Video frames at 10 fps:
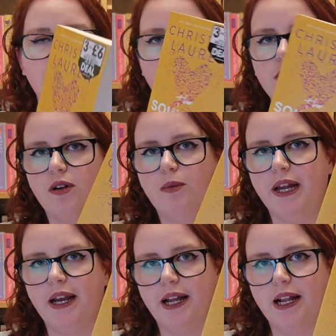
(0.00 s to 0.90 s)
up The
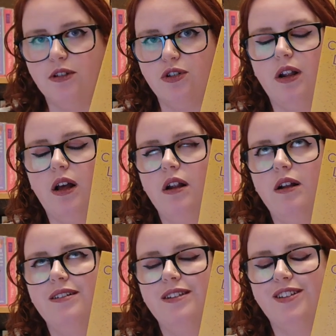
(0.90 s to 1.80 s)
Soulmate
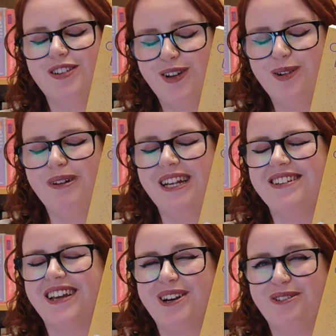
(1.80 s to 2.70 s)
The Soulmate
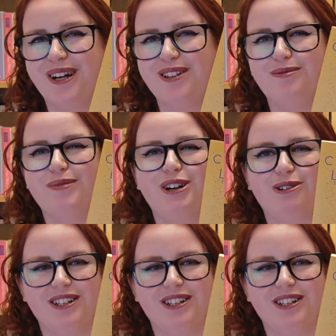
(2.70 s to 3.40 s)
Equation by